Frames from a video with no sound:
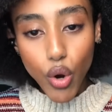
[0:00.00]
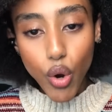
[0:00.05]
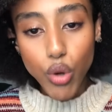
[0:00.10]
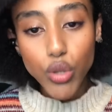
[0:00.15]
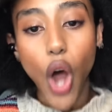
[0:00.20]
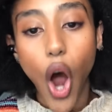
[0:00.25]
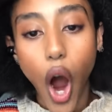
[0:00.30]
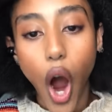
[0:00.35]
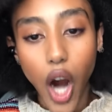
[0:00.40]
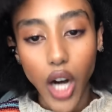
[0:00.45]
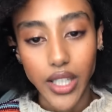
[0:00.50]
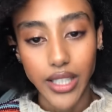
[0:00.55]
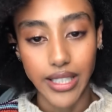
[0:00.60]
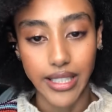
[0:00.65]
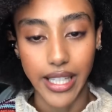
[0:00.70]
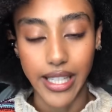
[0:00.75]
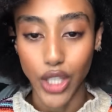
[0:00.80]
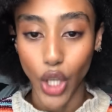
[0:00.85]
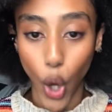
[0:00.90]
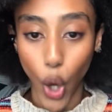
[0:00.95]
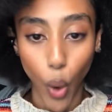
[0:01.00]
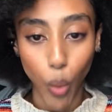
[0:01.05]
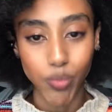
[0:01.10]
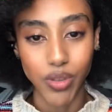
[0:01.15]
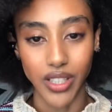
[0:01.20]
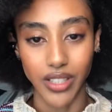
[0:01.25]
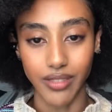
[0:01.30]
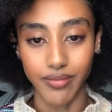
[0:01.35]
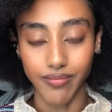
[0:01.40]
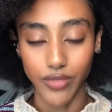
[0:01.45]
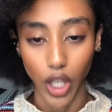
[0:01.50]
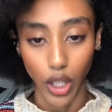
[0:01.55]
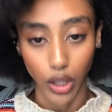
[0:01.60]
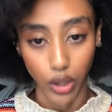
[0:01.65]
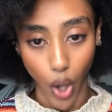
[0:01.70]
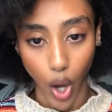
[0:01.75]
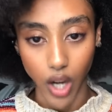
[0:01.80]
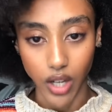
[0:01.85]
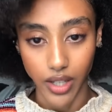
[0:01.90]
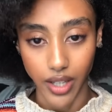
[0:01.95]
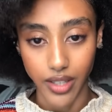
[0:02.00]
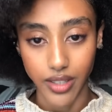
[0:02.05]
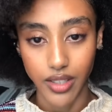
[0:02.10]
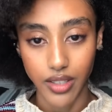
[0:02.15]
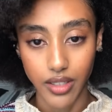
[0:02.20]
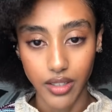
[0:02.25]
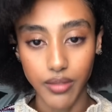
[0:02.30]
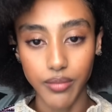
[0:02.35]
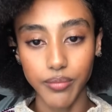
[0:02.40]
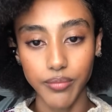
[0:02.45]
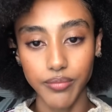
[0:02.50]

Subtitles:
heart stays open the longest.